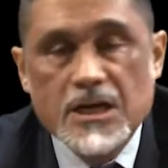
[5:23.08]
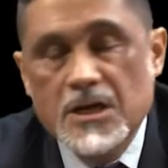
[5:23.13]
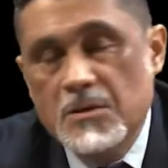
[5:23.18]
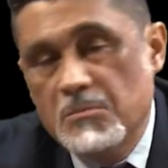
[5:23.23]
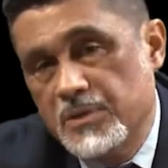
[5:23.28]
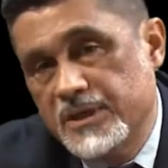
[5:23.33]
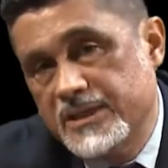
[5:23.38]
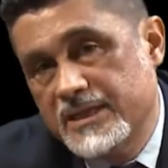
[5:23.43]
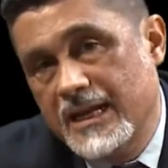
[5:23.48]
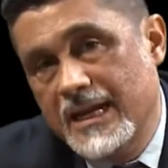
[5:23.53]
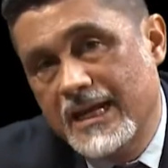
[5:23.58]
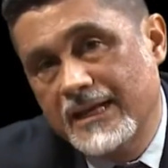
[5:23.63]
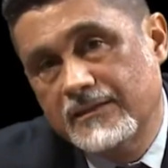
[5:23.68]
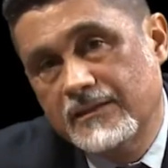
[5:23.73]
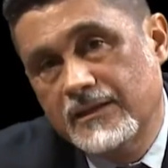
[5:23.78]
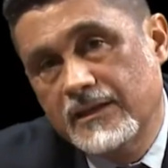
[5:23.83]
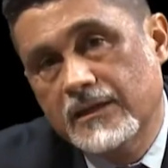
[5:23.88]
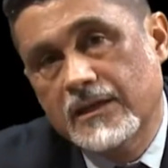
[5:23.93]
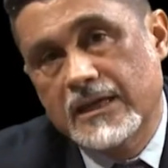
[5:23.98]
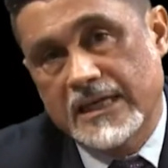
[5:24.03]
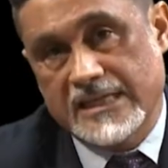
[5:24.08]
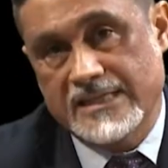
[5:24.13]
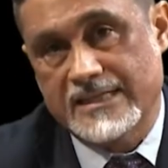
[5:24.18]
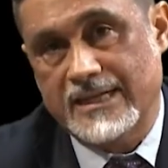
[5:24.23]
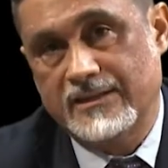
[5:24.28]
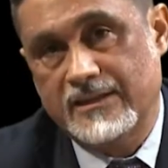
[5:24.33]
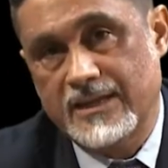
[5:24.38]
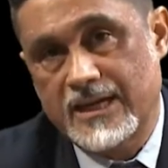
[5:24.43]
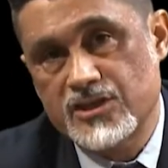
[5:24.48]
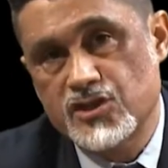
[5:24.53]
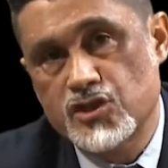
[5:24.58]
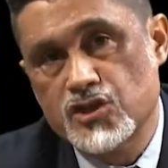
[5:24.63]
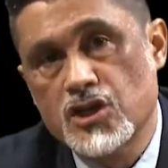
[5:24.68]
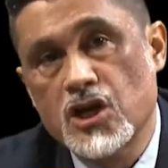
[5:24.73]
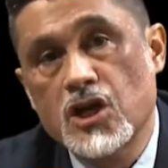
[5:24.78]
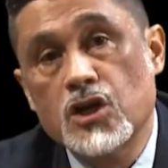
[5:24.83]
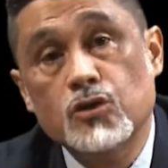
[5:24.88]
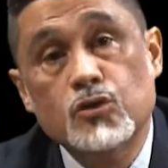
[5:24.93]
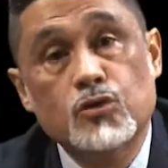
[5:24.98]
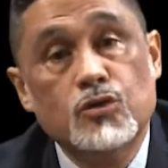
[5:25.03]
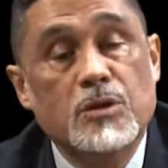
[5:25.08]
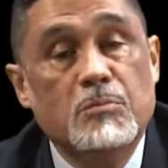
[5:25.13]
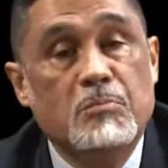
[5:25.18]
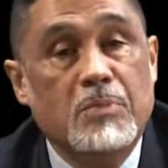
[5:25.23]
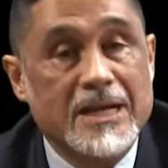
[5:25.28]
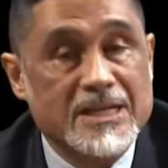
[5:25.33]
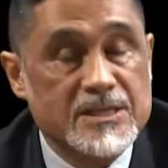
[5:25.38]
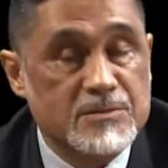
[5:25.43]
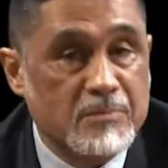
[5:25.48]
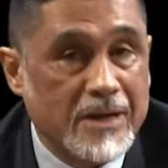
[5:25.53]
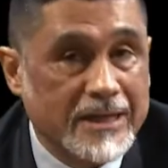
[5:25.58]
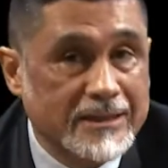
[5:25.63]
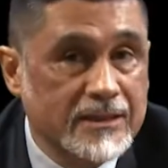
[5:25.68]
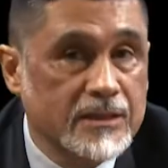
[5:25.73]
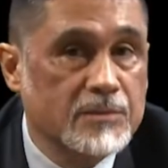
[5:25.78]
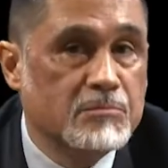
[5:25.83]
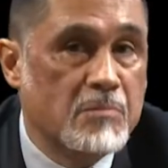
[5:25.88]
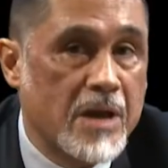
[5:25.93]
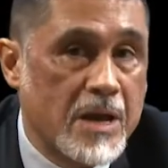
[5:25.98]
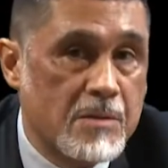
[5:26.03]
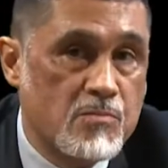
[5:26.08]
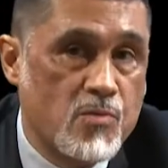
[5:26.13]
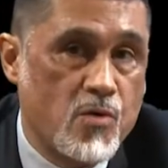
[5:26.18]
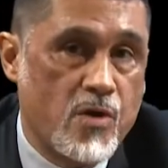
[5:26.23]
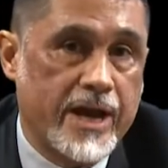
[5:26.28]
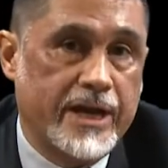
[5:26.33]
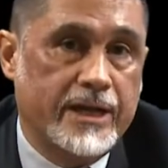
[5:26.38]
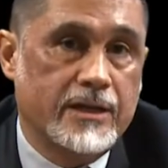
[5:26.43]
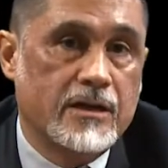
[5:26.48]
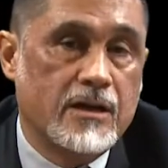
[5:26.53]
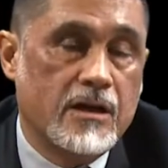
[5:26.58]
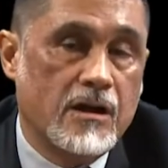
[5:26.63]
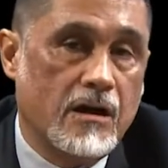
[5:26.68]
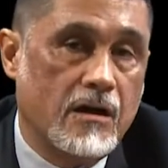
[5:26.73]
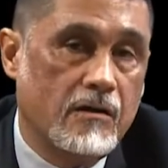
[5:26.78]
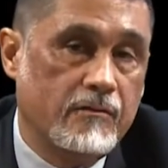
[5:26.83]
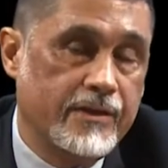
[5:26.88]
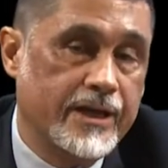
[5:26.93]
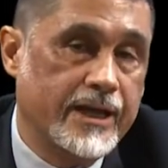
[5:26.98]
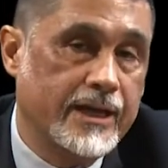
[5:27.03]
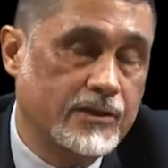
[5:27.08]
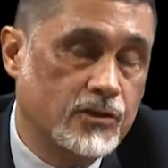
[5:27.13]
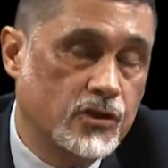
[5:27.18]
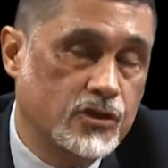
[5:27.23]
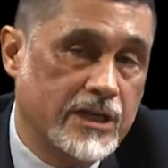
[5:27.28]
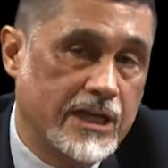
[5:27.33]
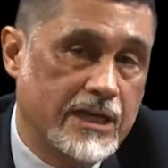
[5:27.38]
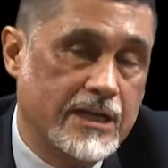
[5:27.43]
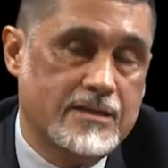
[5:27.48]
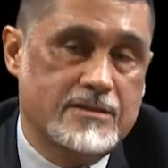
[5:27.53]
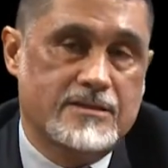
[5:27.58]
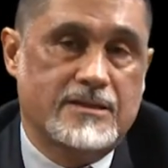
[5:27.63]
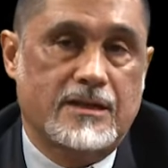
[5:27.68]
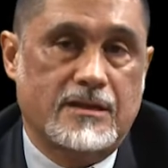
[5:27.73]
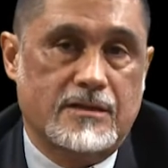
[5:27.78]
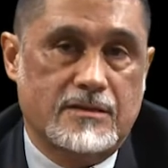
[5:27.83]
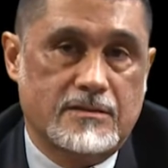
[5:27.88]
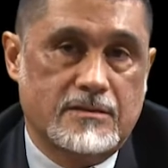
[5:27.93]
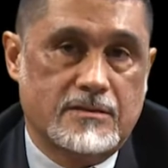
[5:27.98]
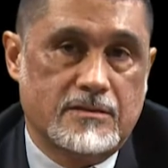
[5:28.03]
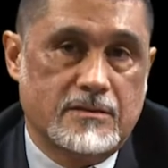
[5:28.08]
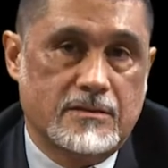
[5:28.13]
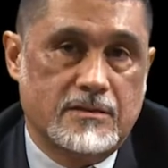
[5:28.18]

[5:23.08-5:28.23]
P-selectin is attached to the plasmatic membrane of the endothelial cells,